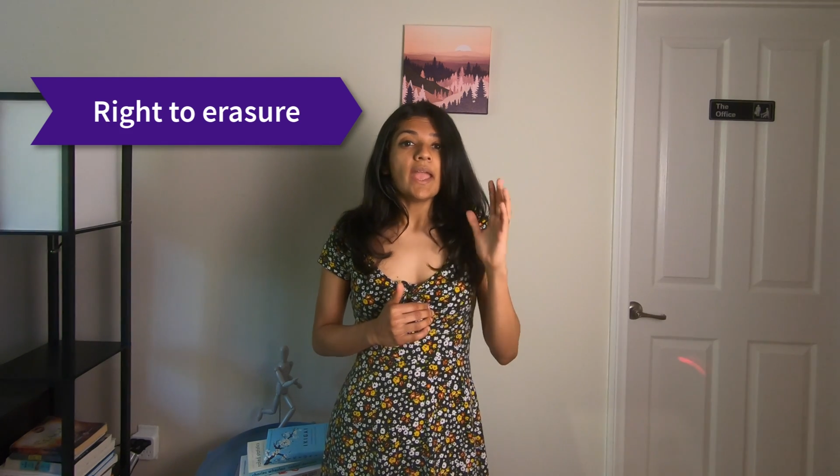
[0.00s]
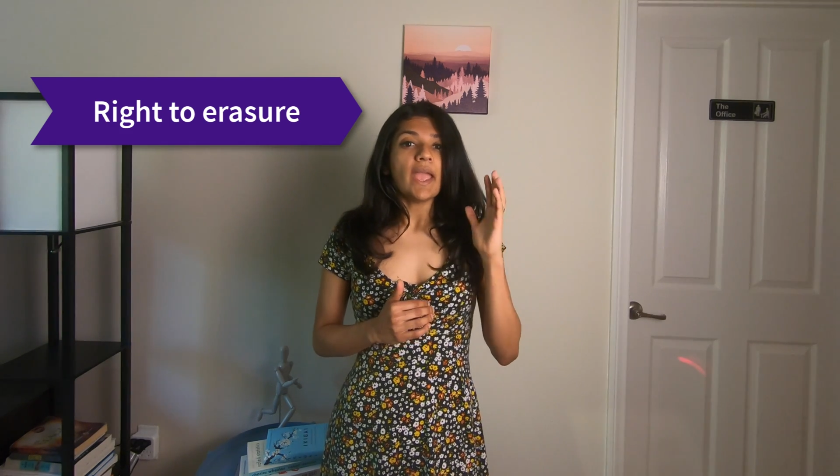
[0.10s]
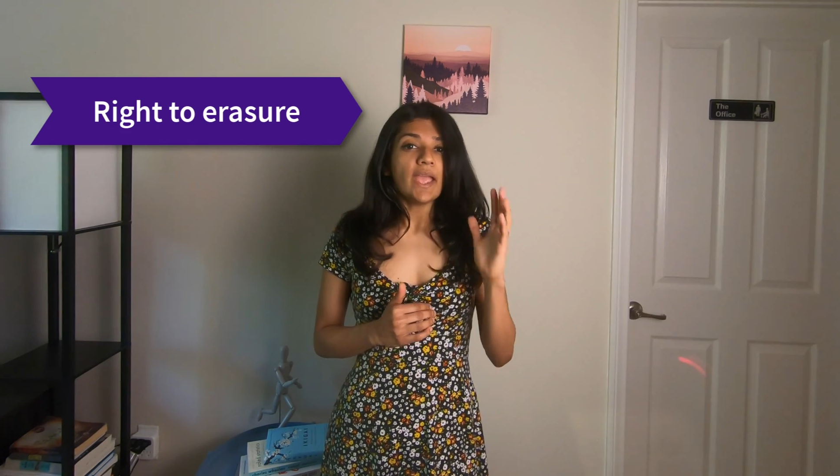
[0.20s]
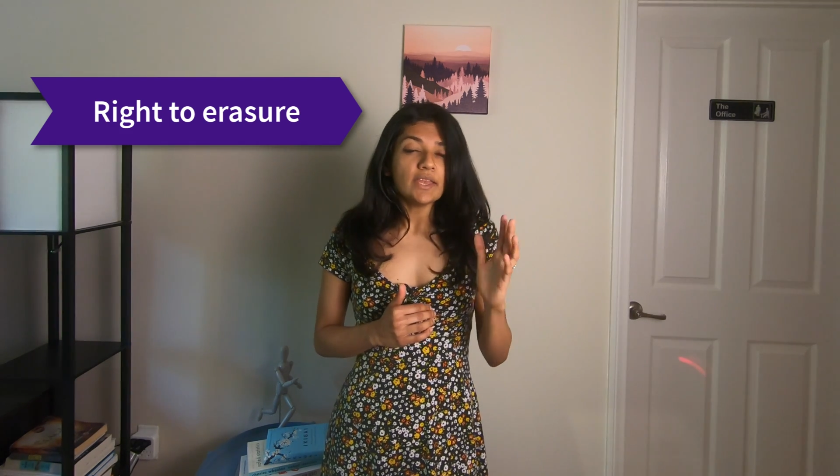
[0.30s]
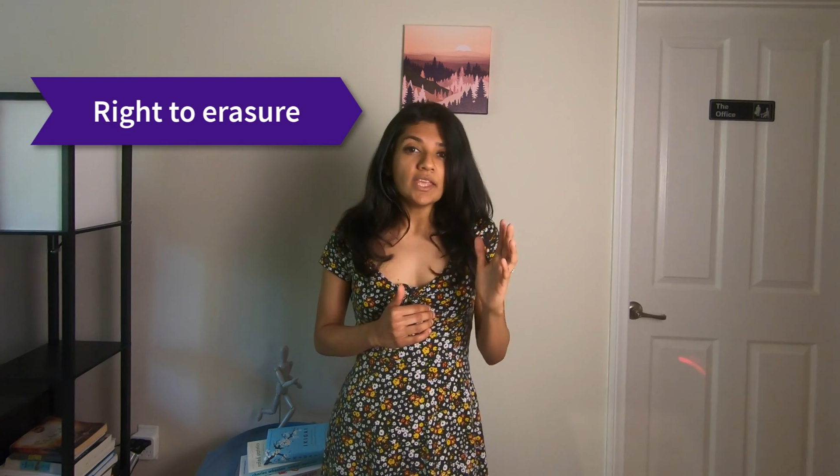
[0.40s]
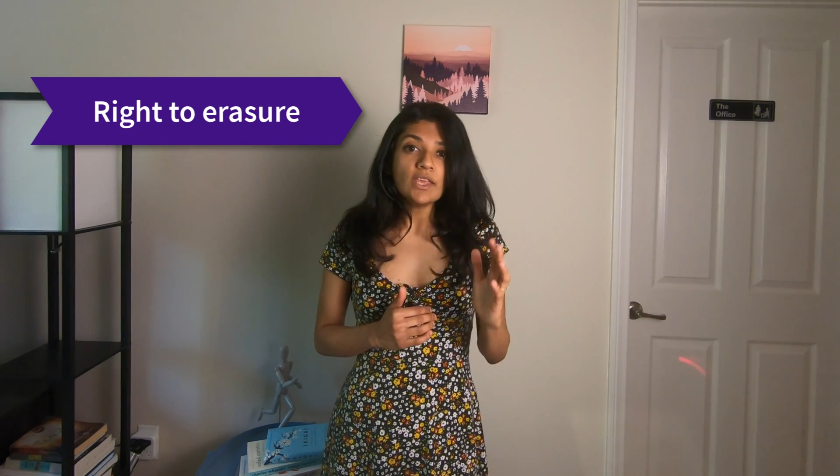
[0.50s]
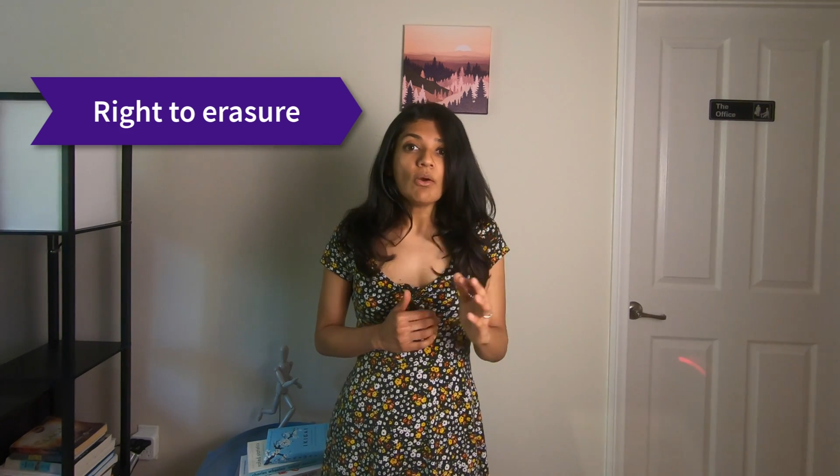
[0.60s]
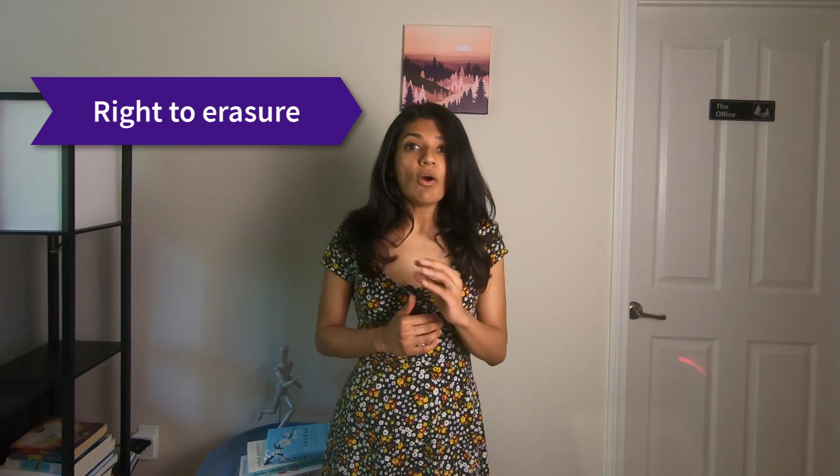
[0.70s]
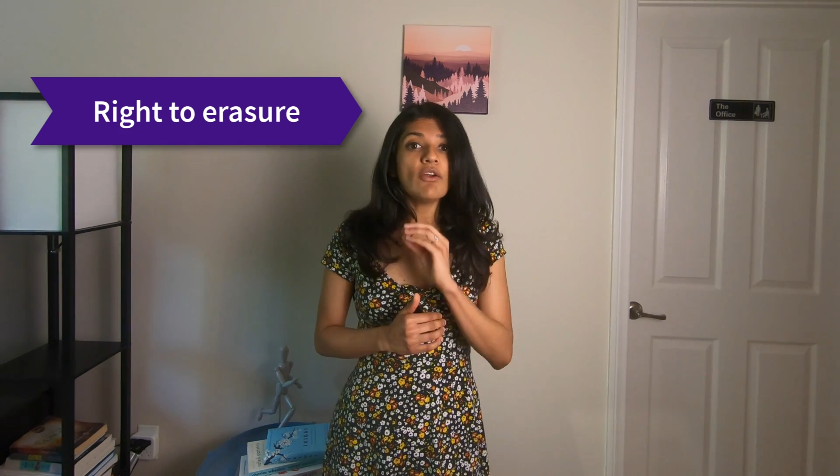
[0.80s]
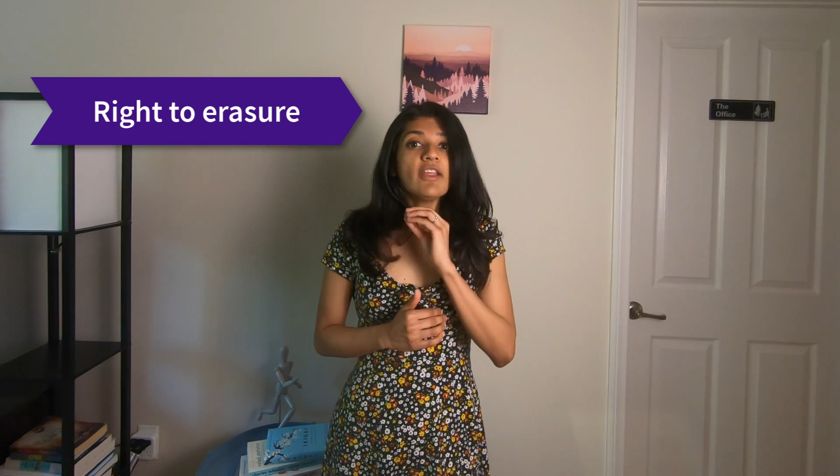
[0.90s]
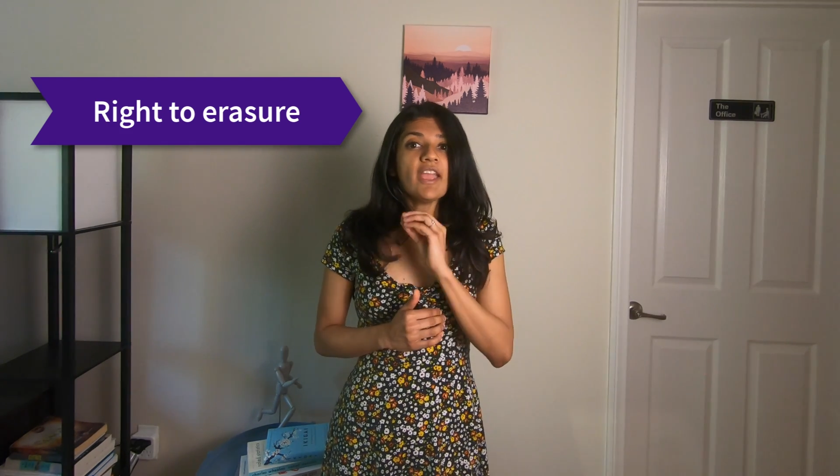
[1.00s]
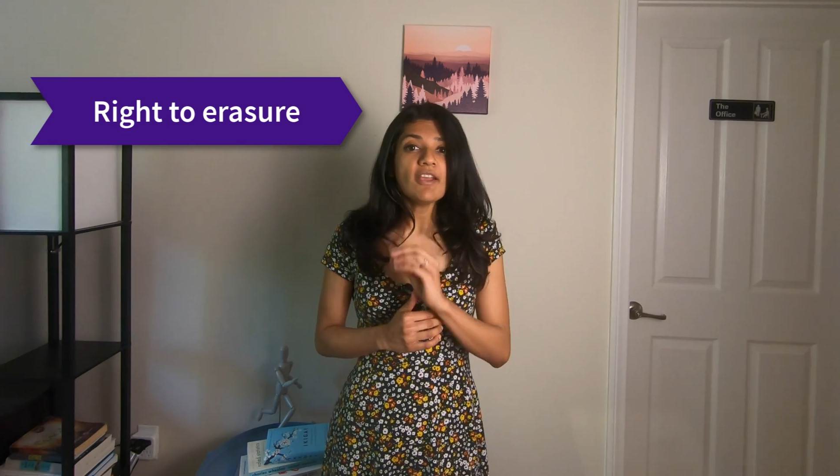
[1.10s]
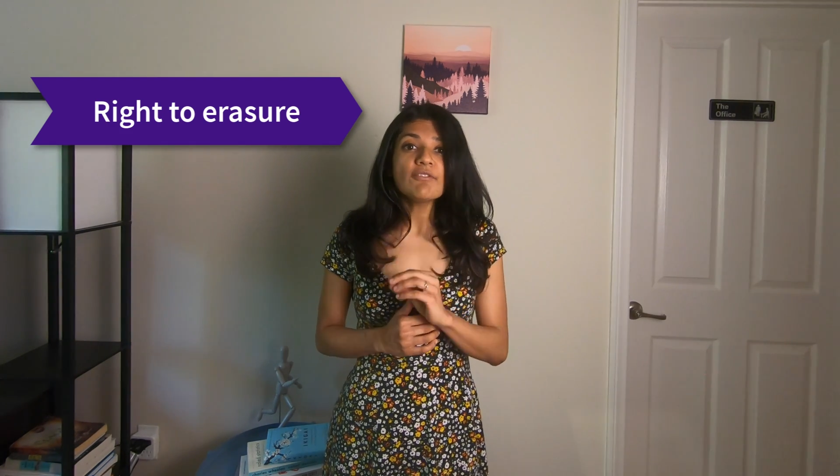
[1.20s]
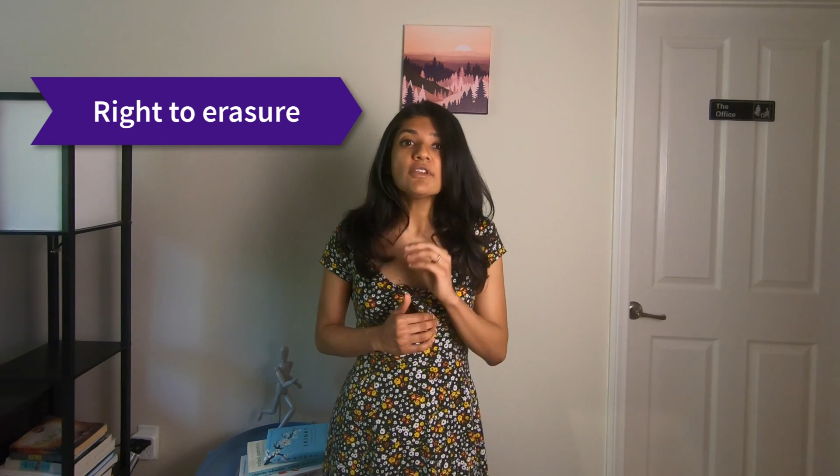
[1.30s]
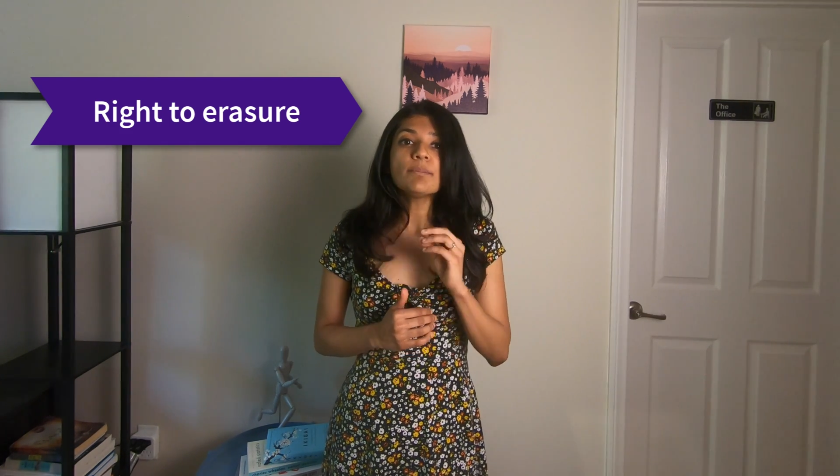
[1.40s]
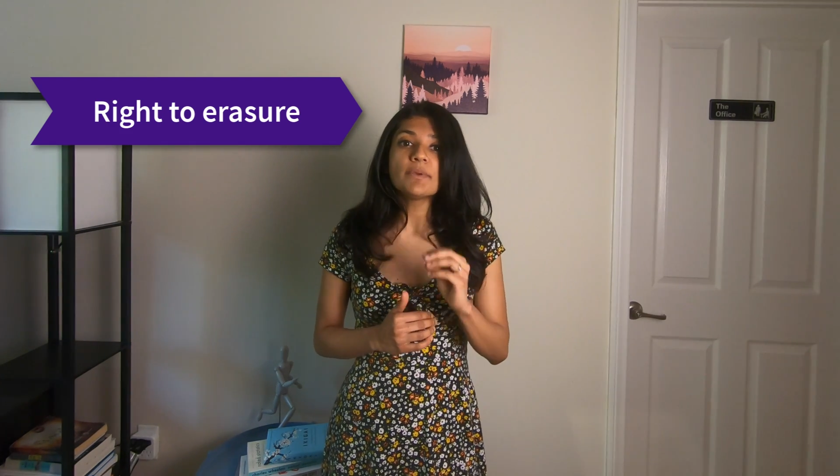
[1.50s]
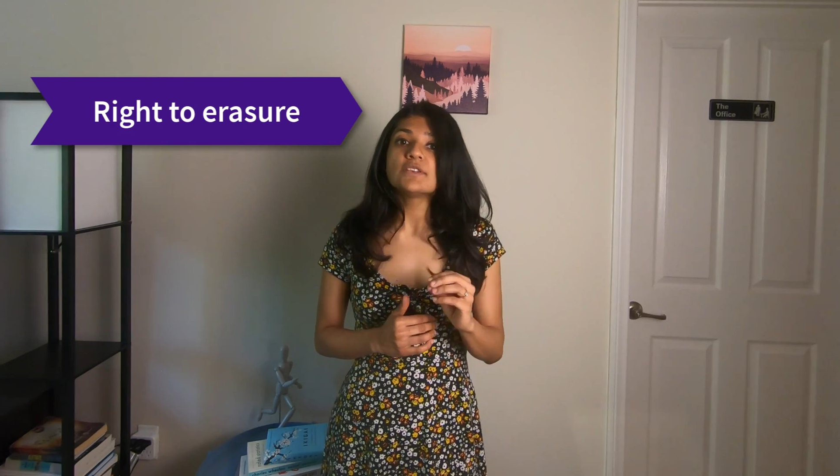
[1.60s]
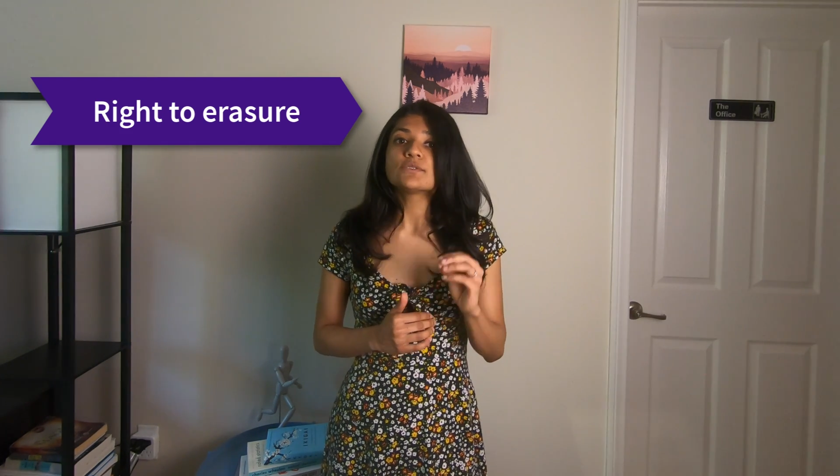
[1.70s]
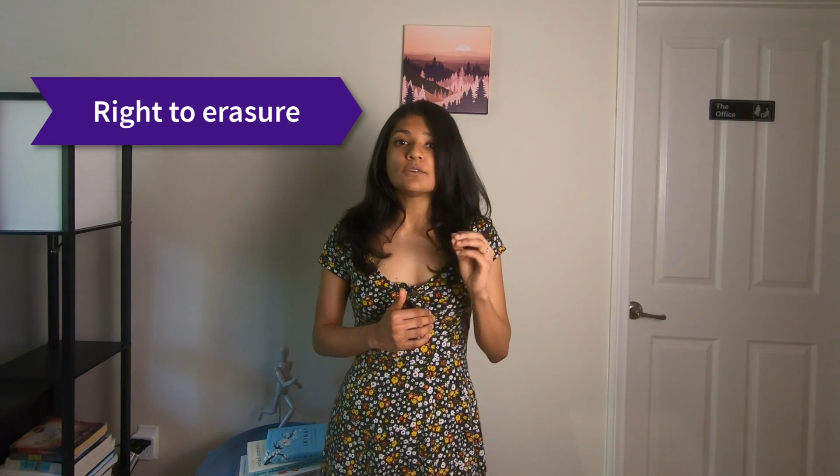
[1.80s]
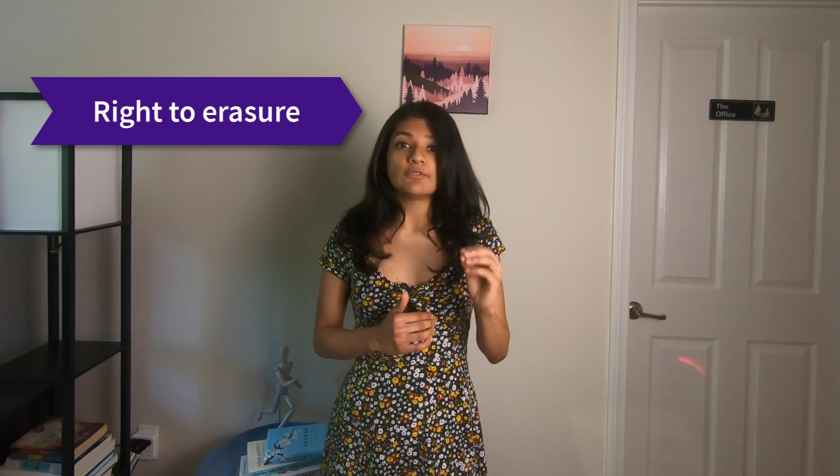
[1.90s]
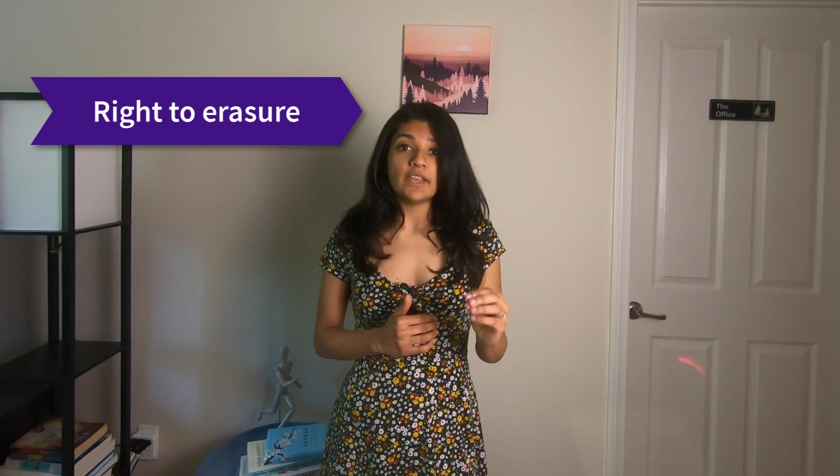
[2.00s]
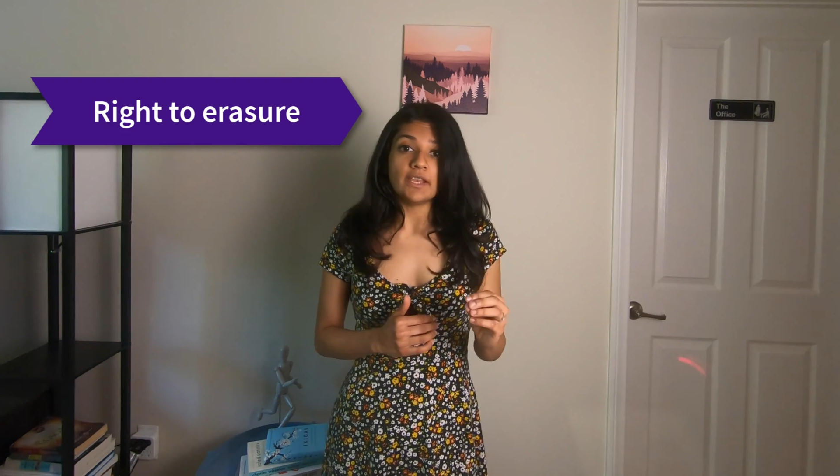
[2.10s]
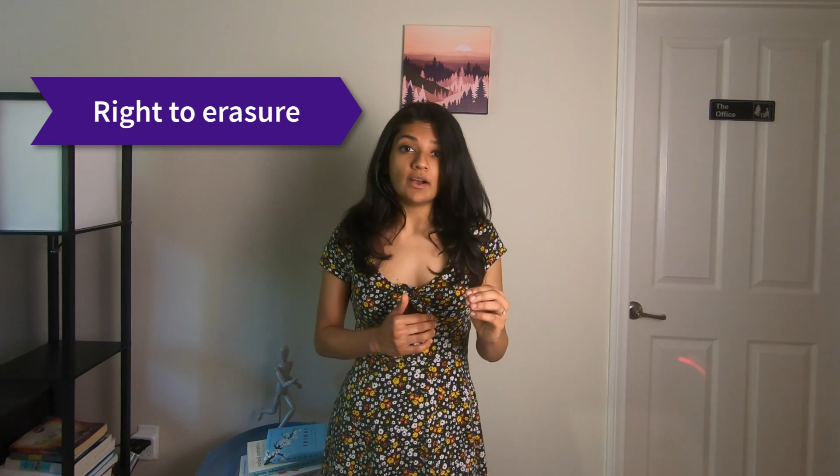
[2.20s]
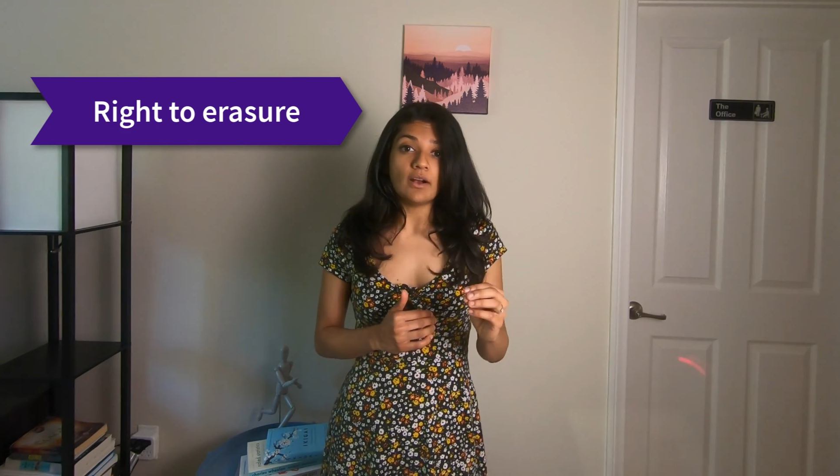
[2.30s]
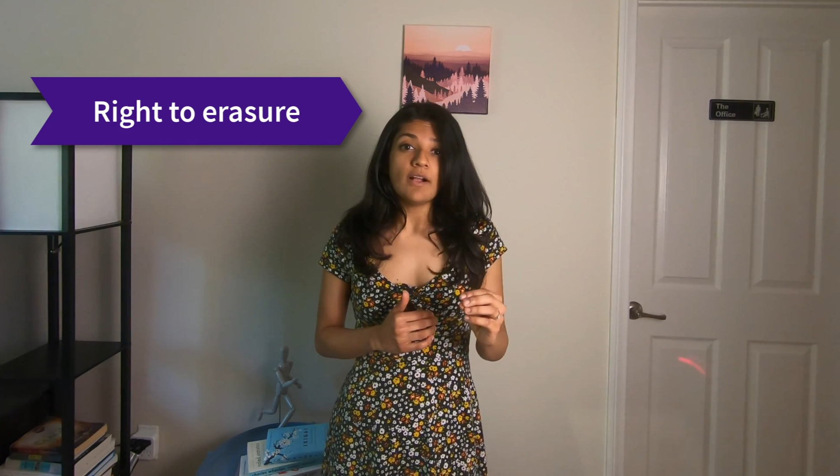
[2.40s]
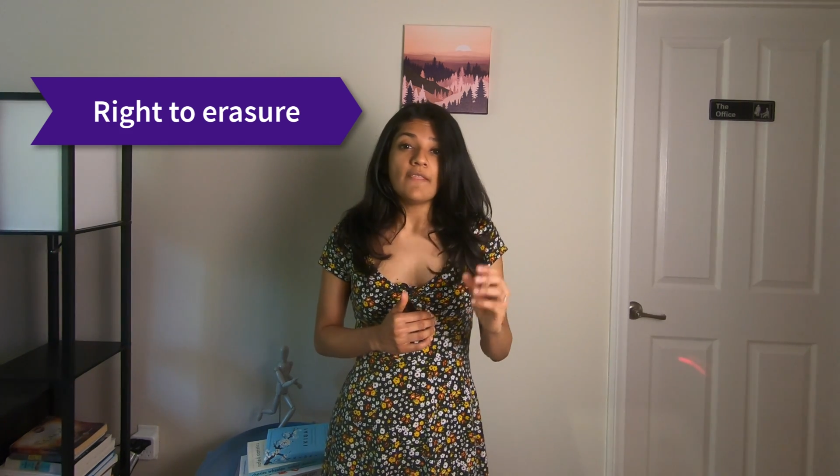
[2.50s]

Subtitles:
any or every piece of data